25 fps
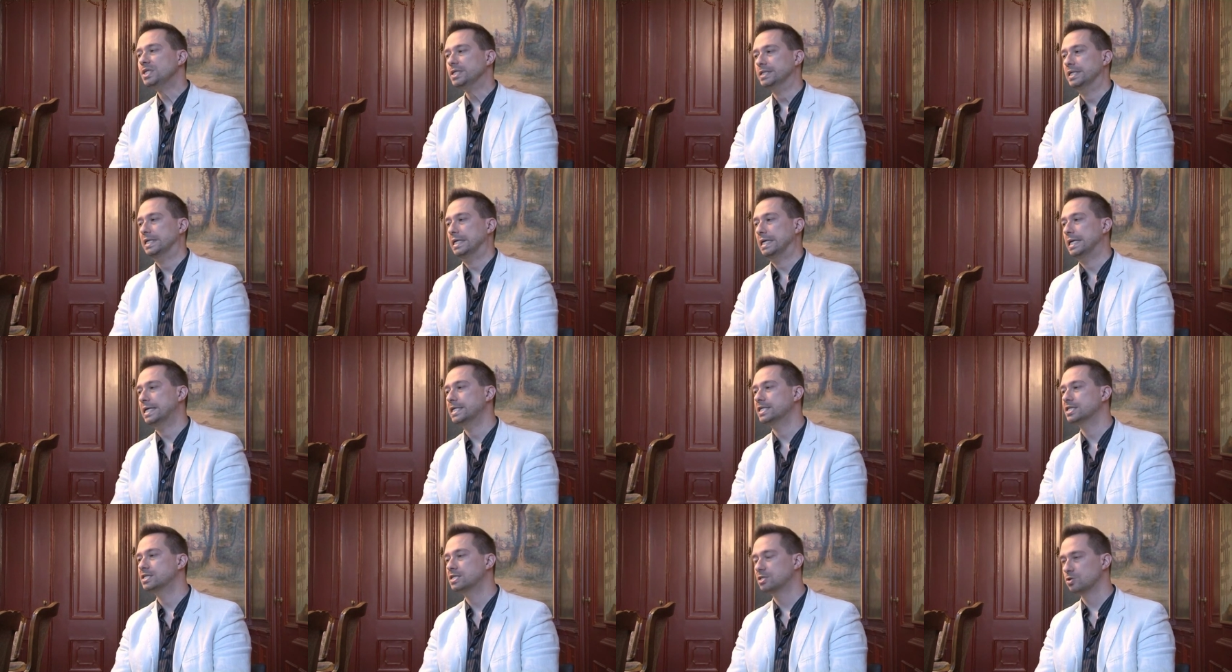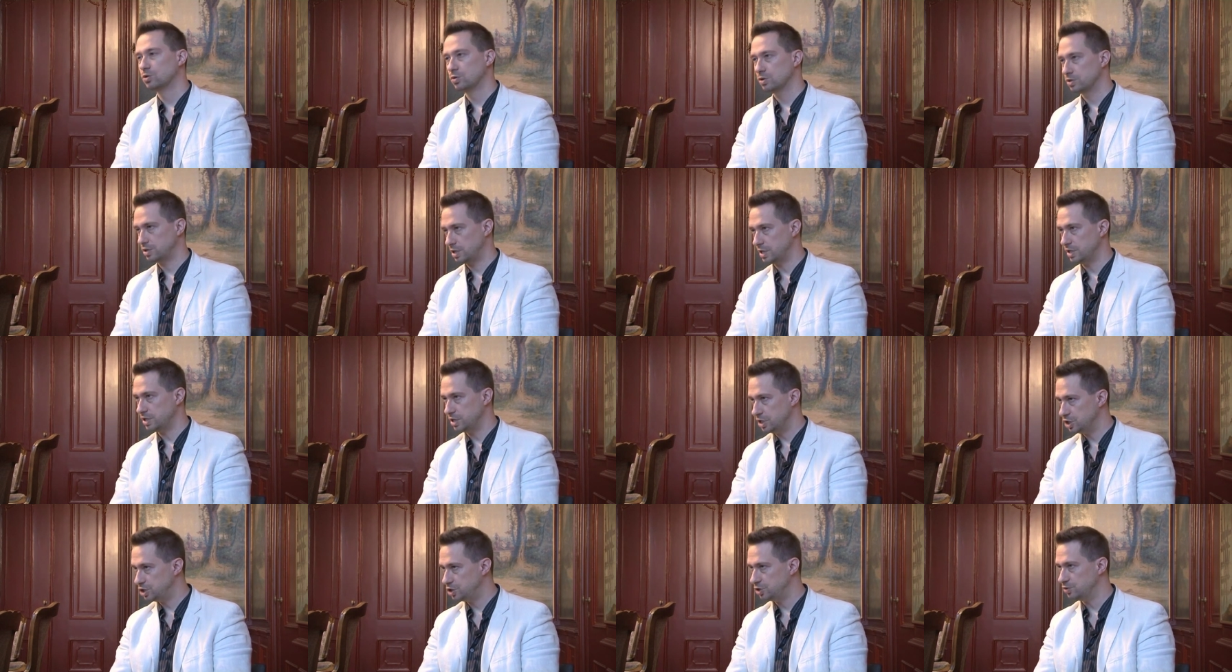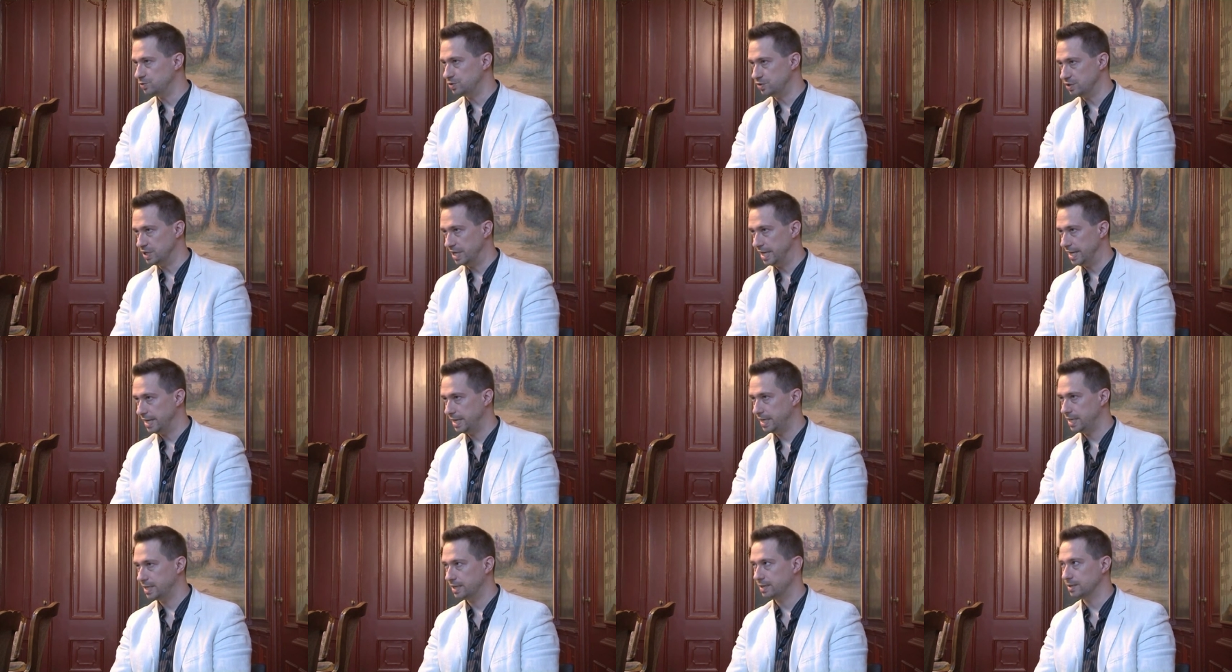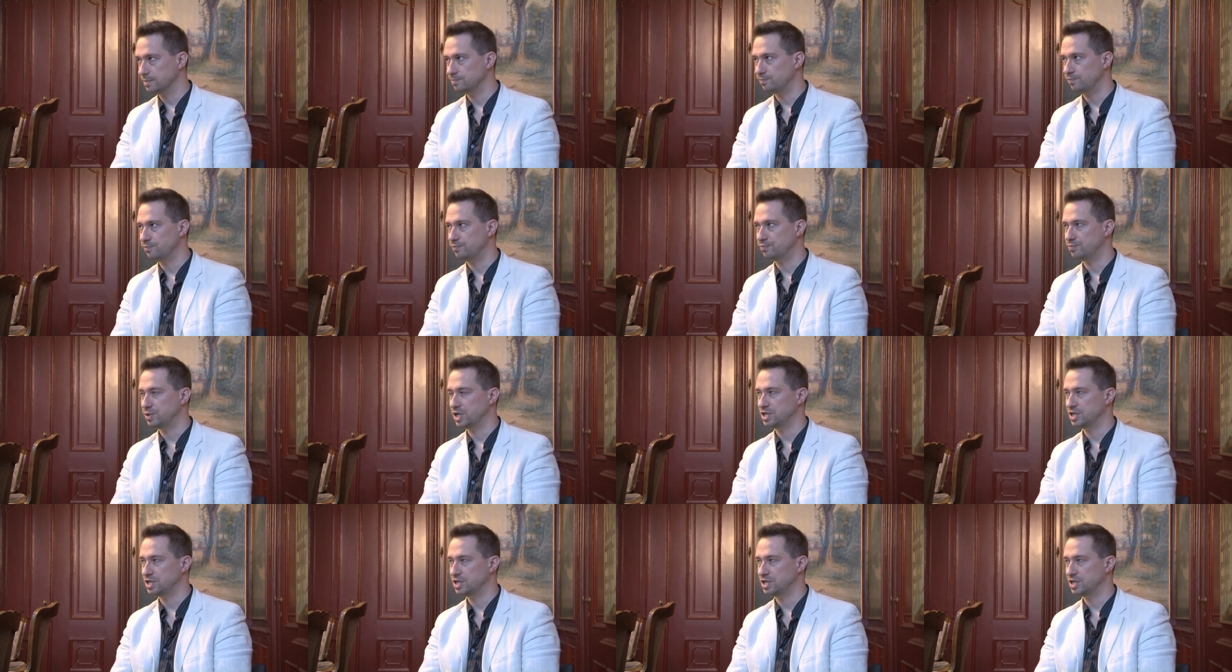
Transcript: Uh, and it's still an issue today, um,